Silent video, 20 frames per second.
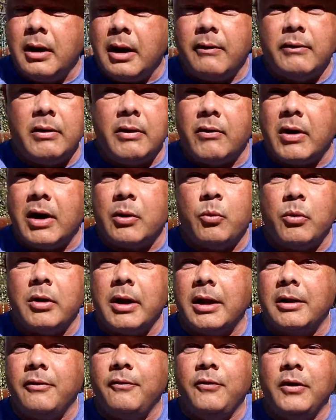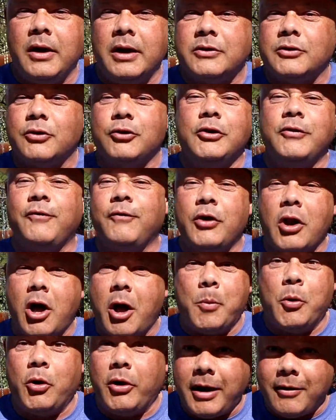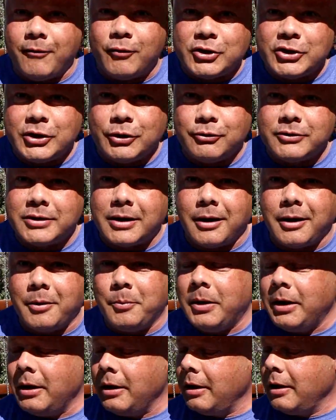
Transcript: I've never had one I had to fix. They're just phenomenal every single time.